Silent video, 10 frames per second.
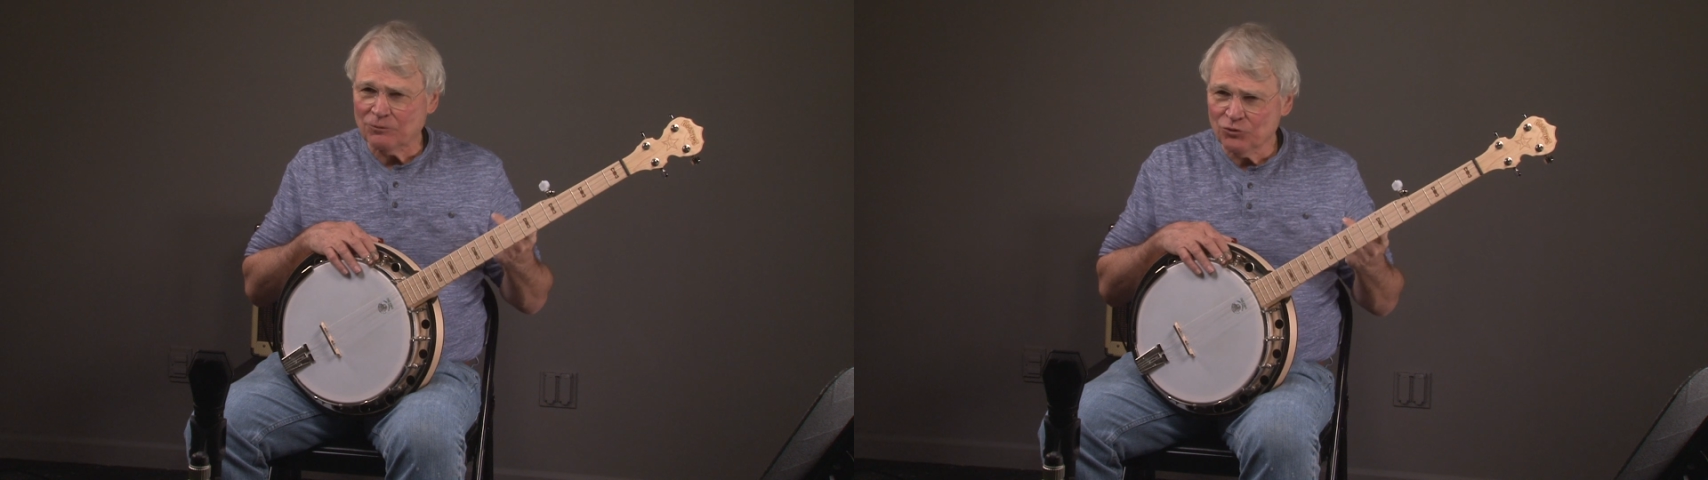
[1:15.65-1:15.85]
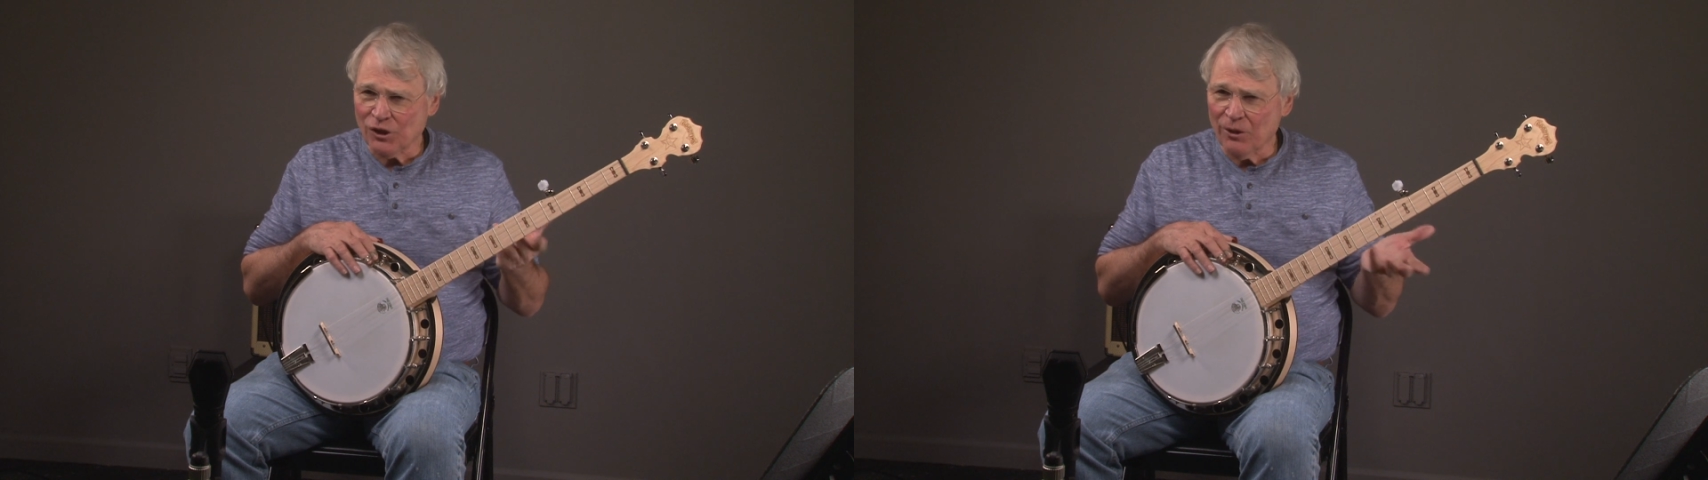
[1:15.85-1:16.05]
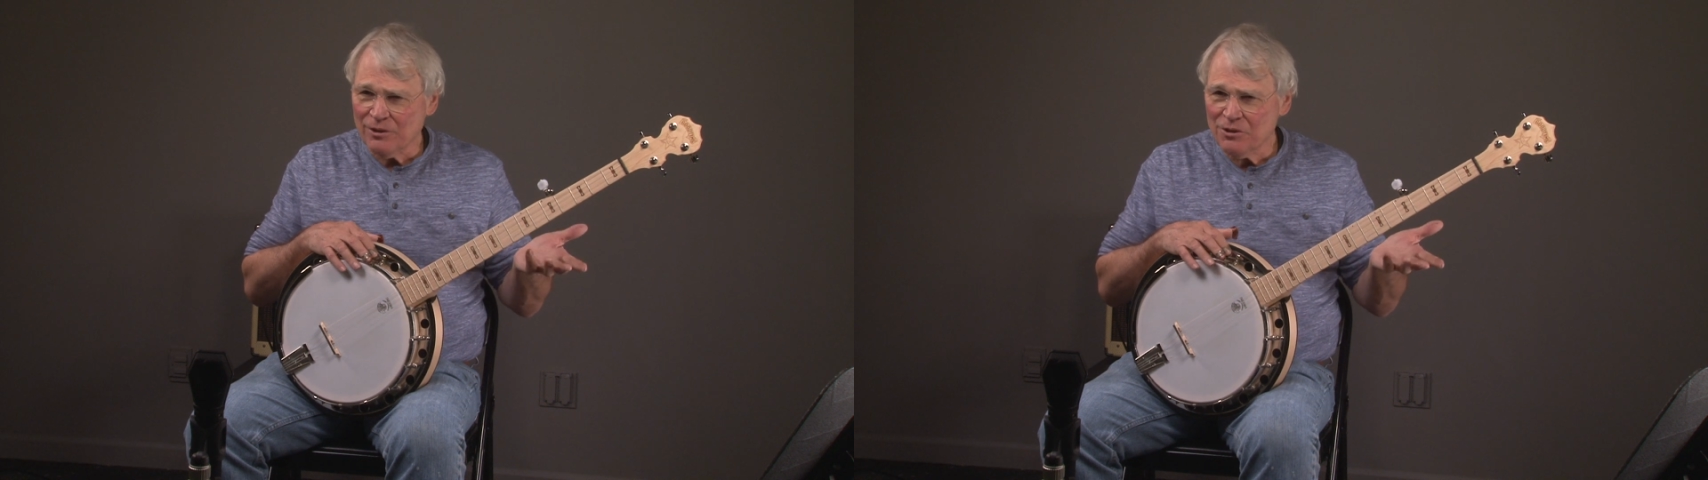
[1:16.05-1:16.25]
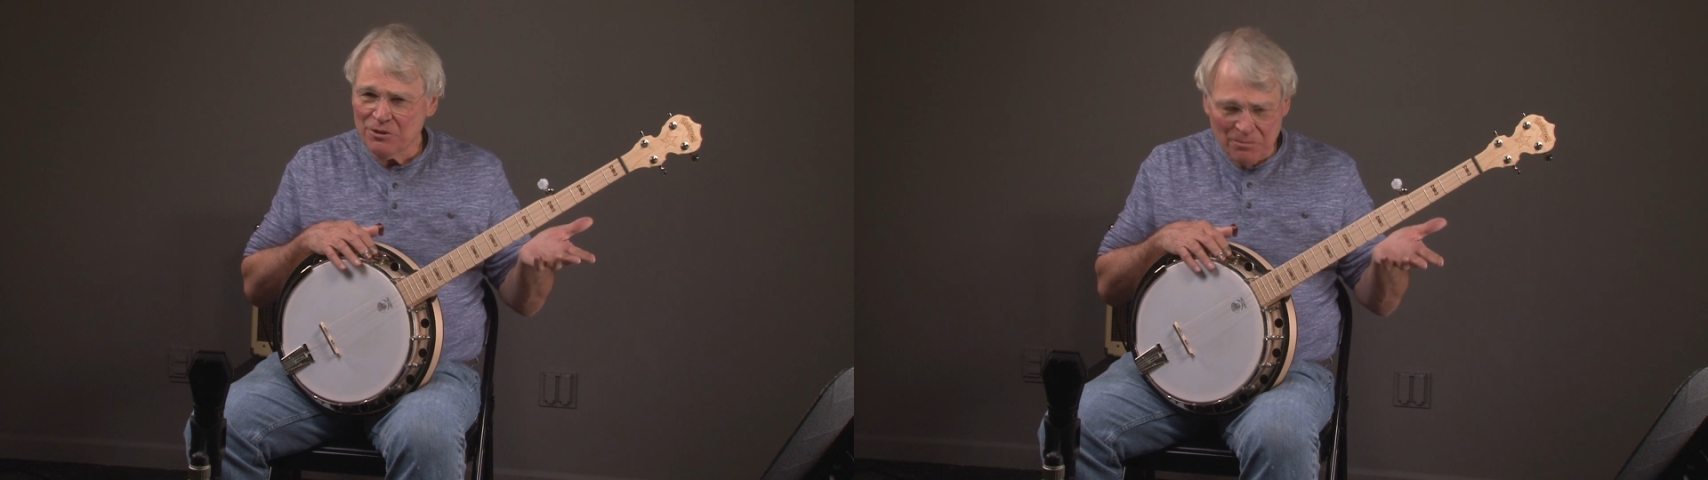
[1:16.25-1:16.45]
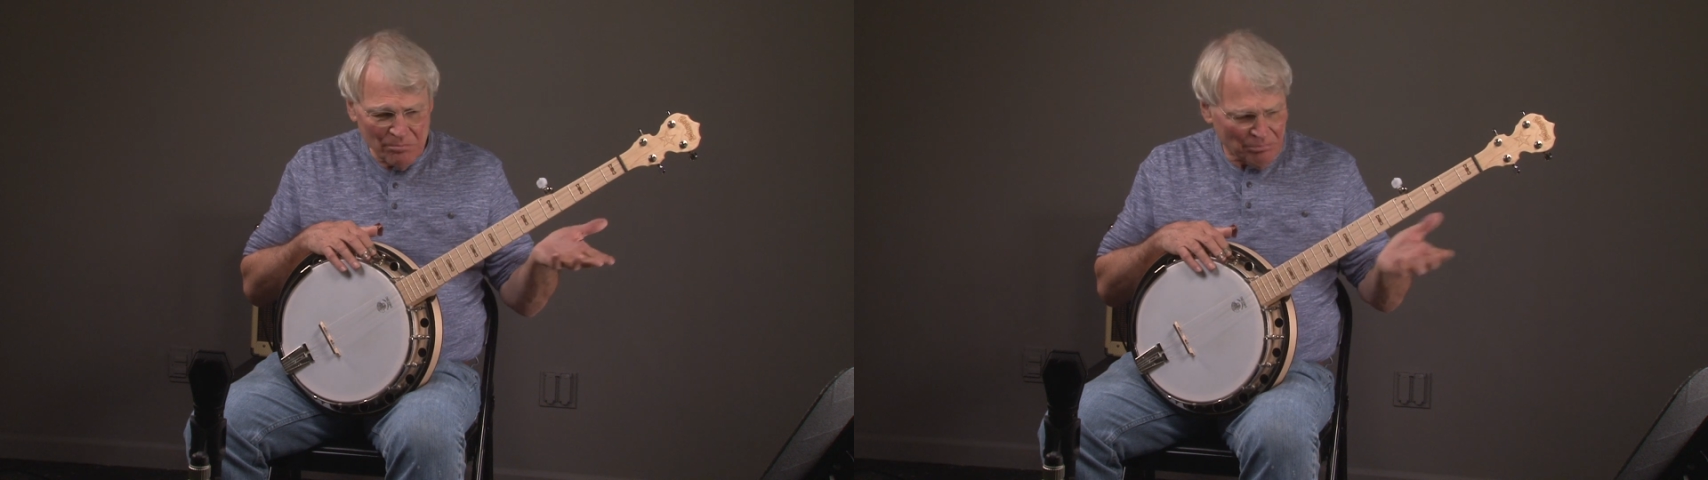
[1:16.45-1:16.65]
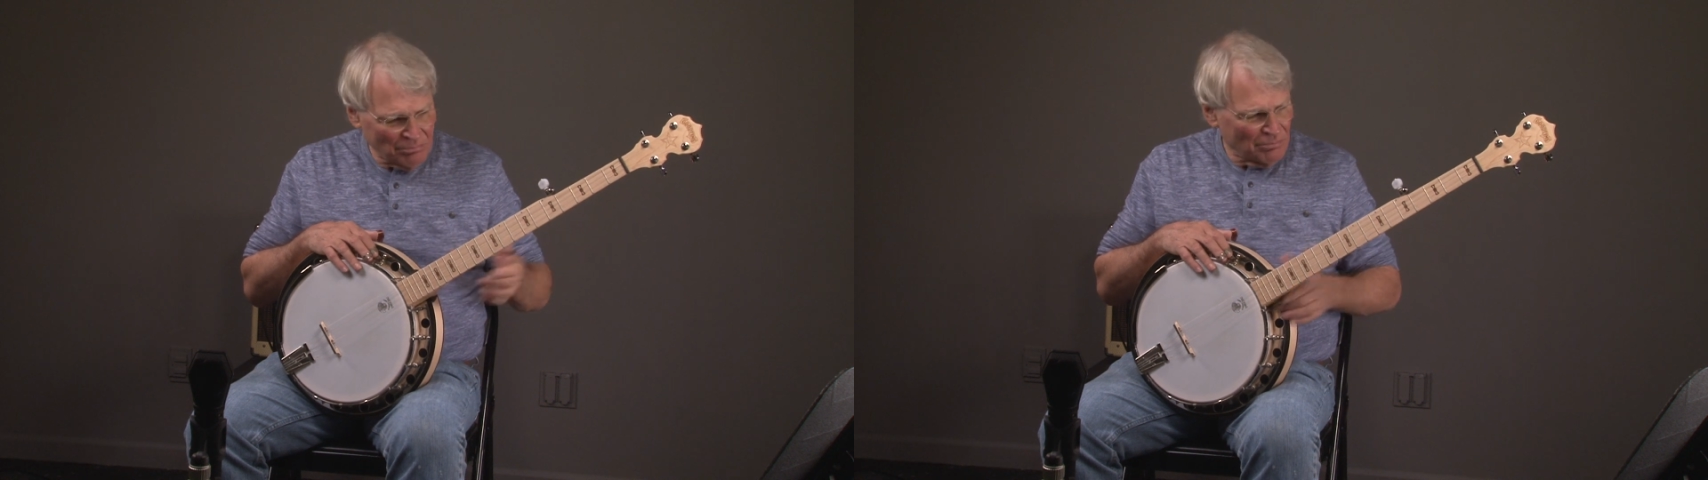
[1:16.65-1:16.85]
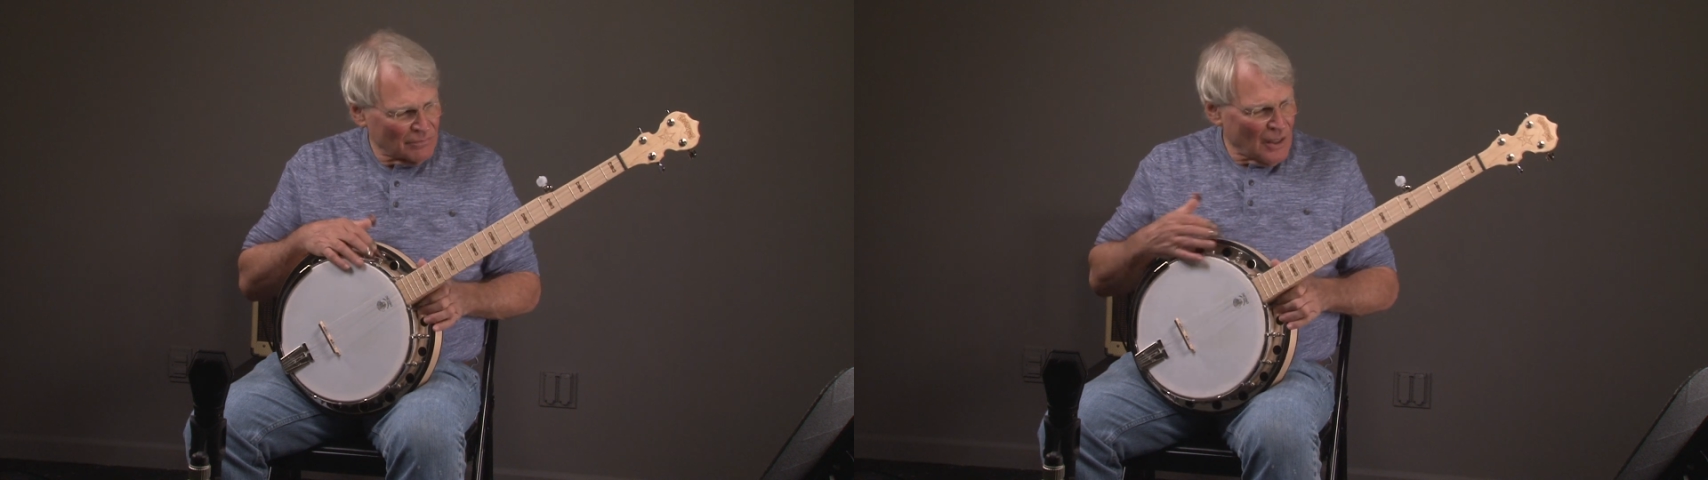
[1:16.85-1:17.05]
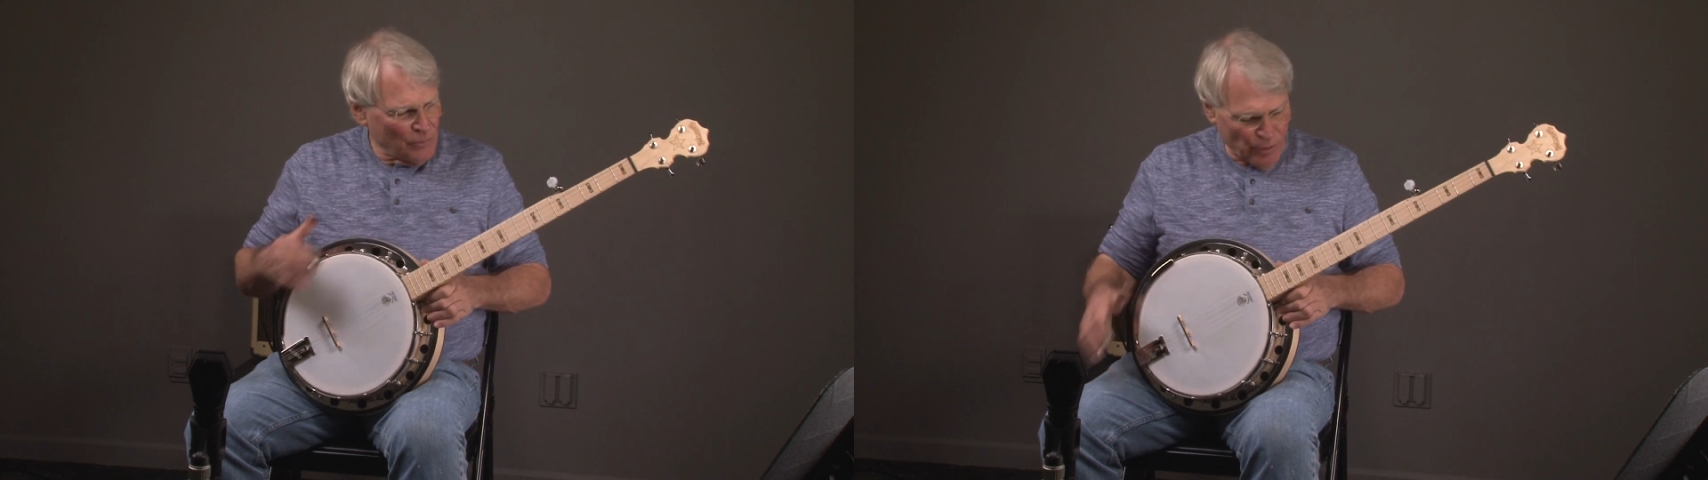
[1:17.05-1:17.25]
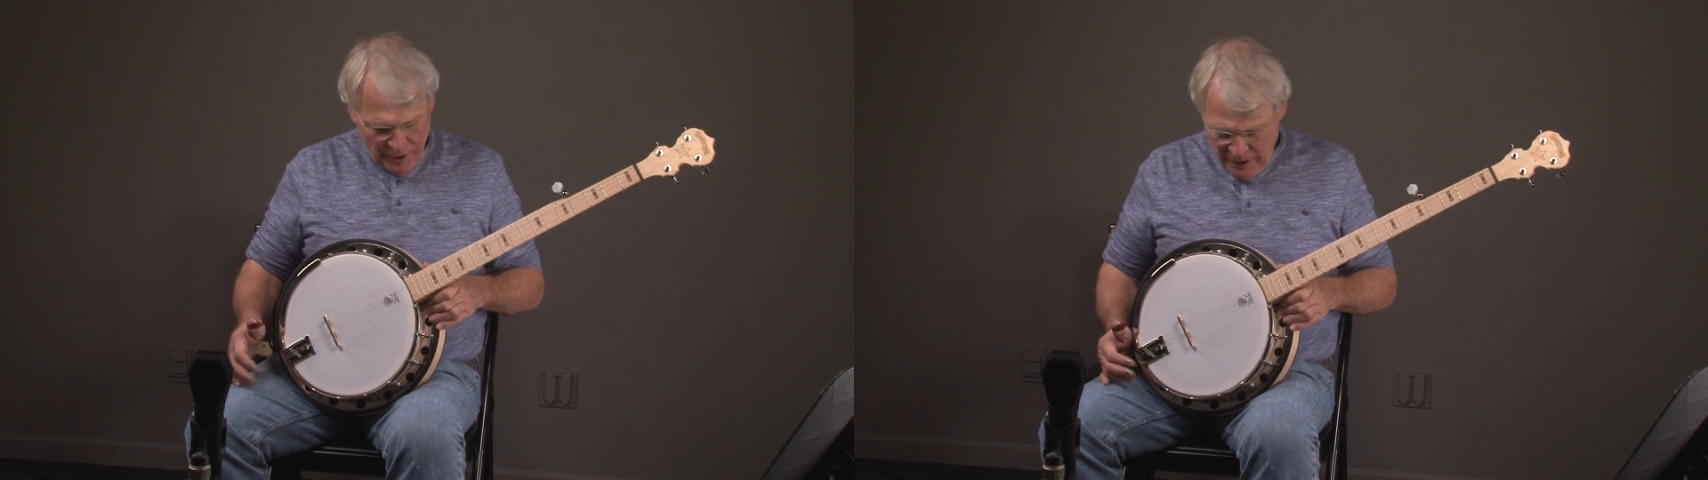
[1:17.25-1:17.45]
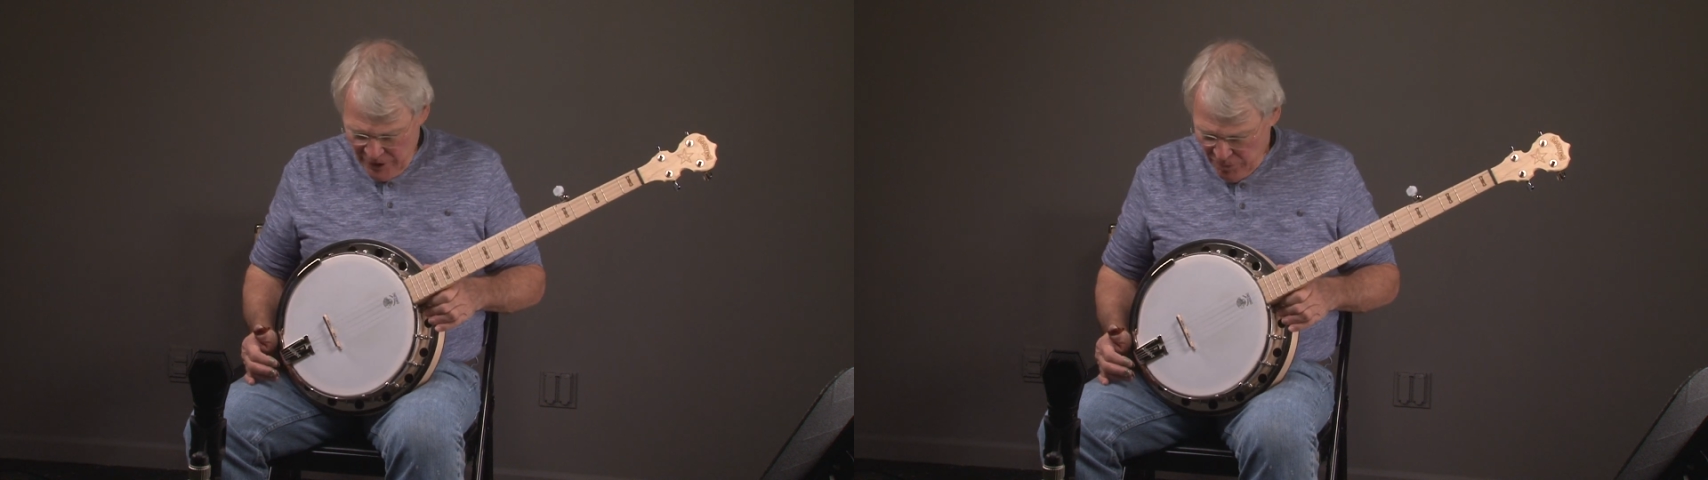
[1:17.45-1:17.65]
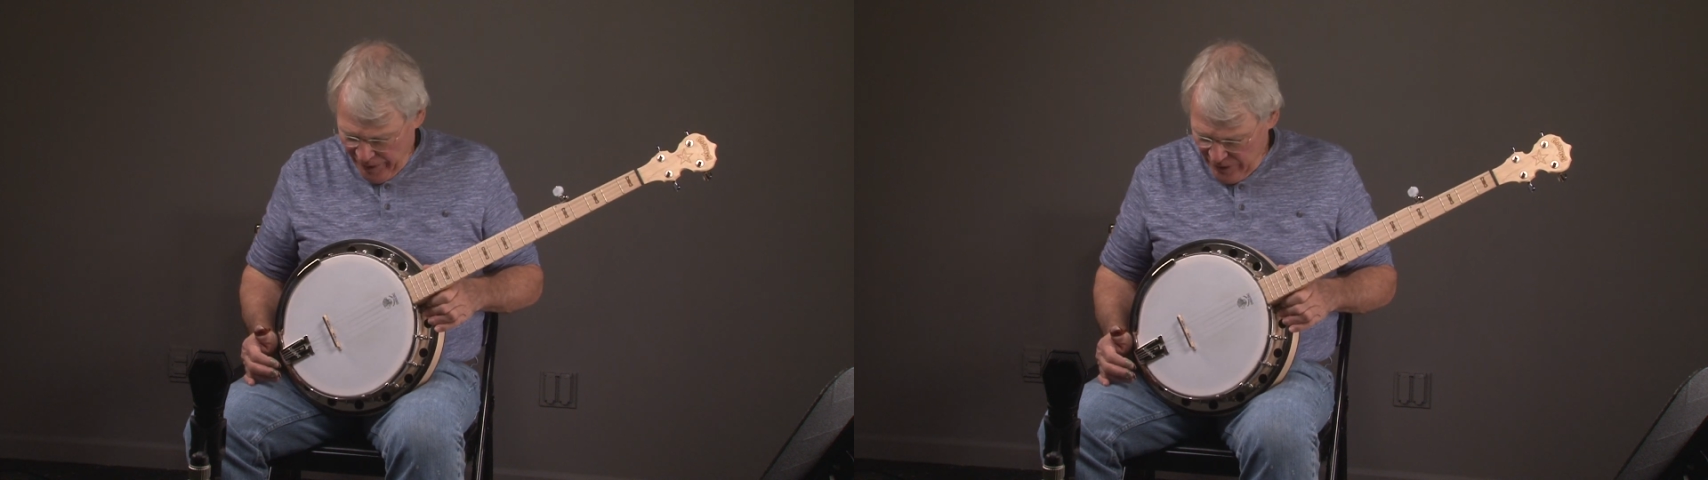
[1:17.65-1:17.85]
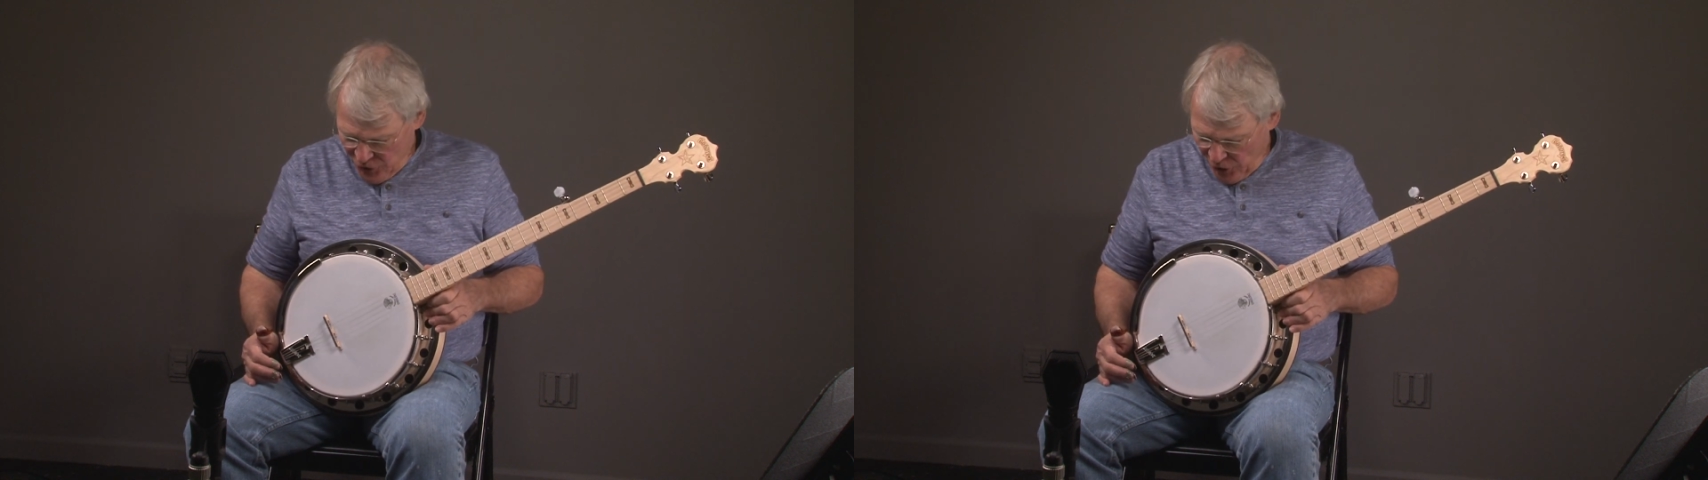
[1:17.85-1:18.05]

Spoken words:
So it's pretty nice banjo.